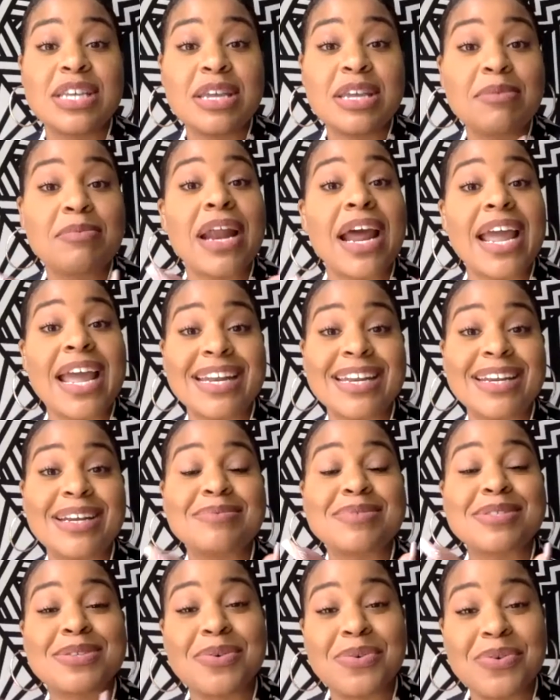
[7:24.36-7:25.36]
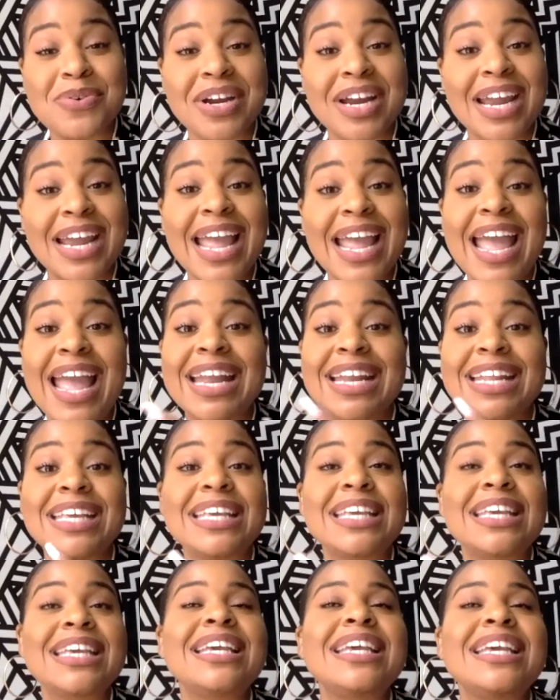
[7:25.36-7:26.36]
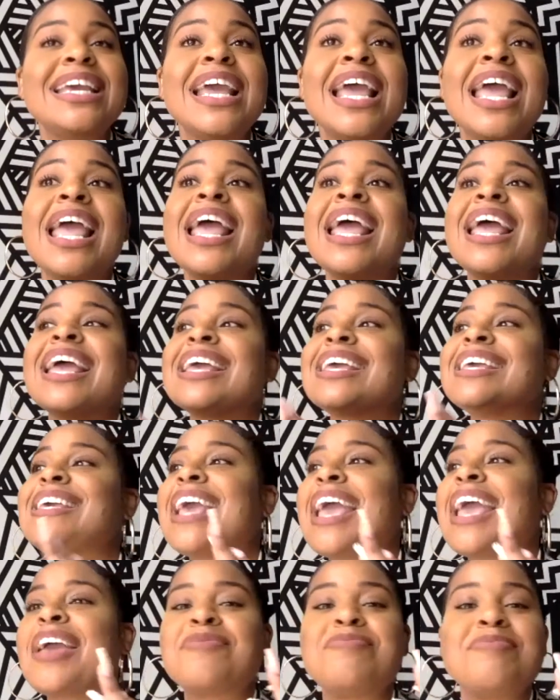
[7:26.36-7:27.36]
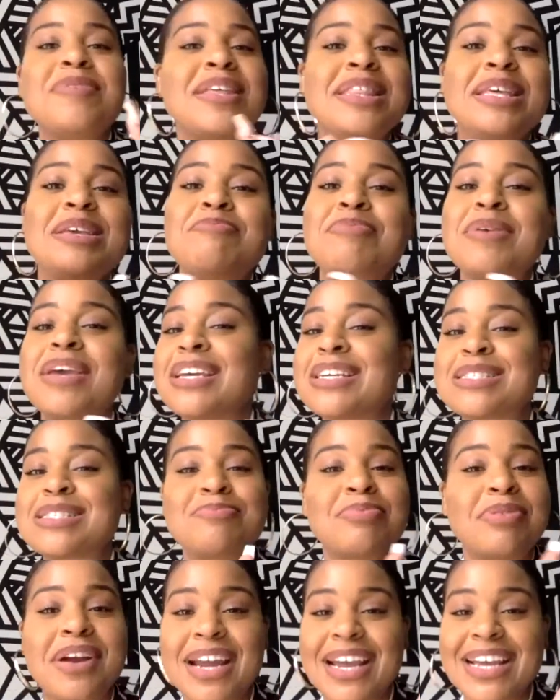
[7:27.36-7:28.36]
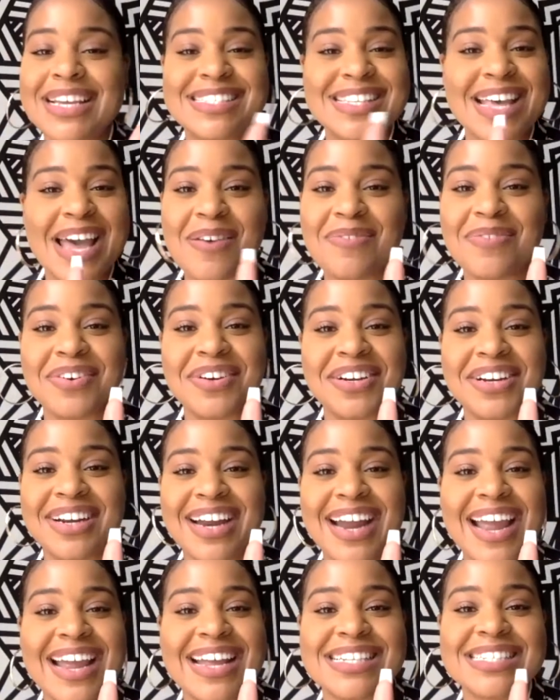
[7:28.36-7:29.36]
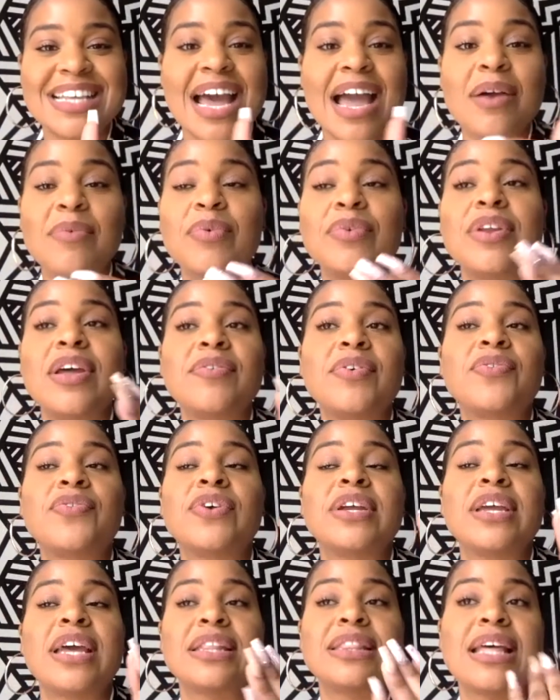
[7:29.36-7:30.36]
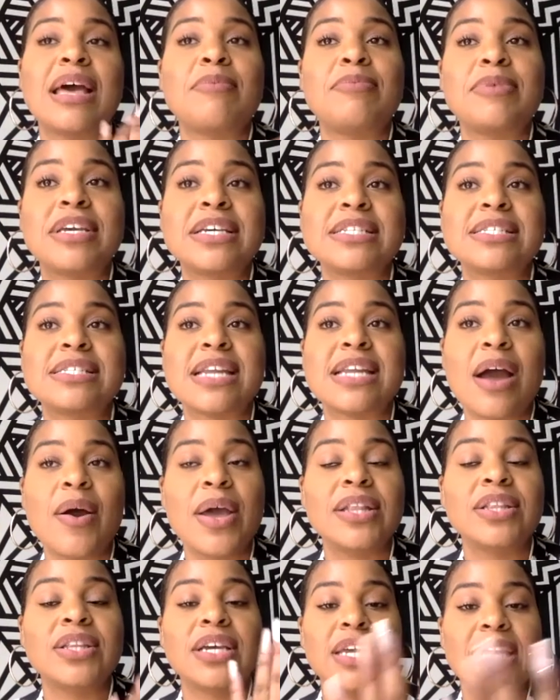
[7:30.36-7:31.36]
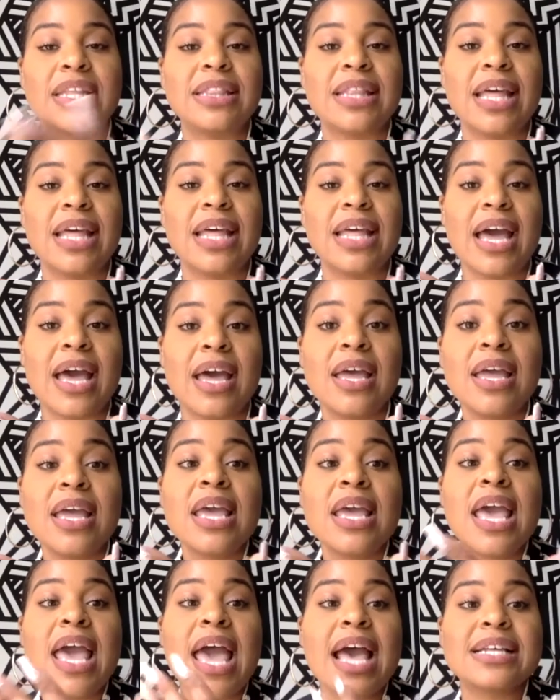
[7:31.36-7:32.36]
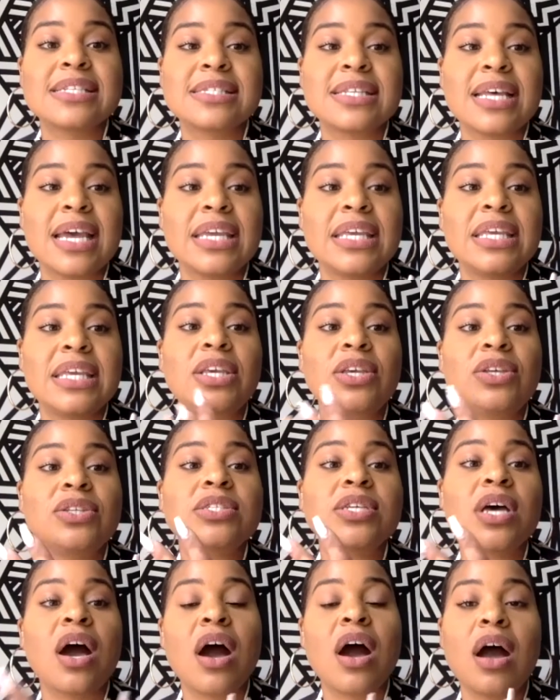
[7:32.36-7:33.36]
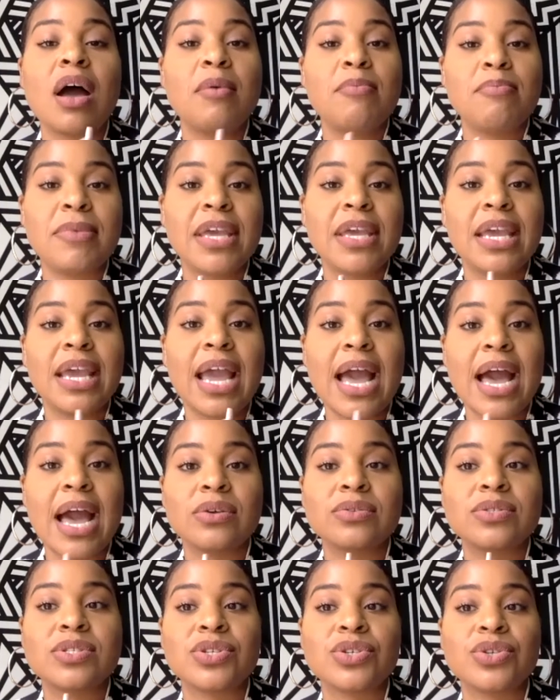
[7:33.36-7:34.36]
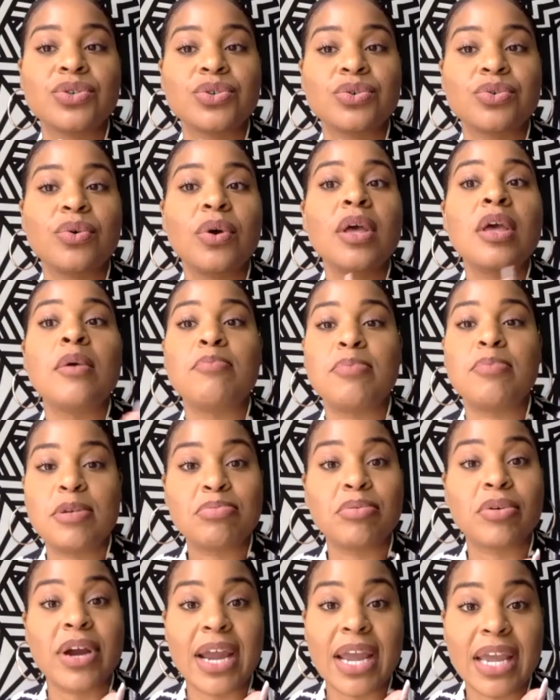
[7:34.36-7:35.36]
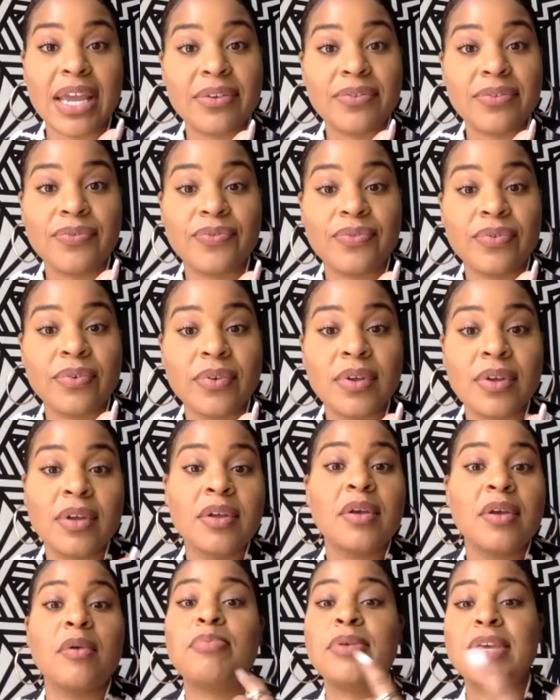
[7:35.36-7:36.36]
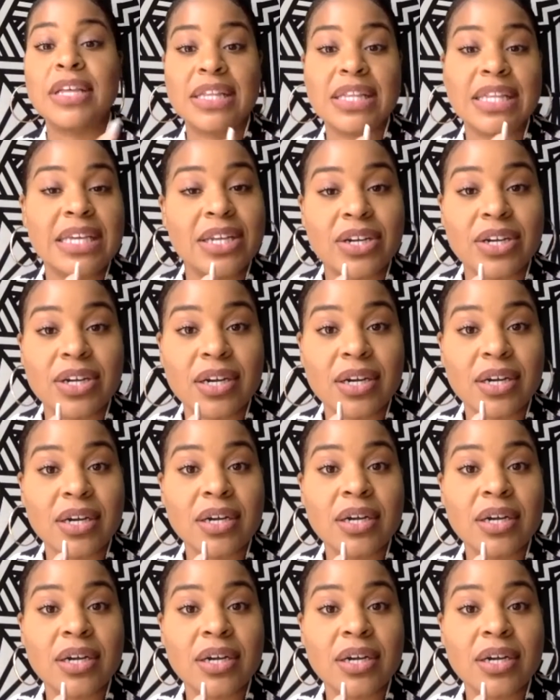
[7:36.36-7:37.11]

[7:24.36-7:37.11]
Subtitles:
and I ended up scoring, and he gave me the biggest praise ever. And I will never forget that, because now I look at that as like he taught me how to be brave, be a leader.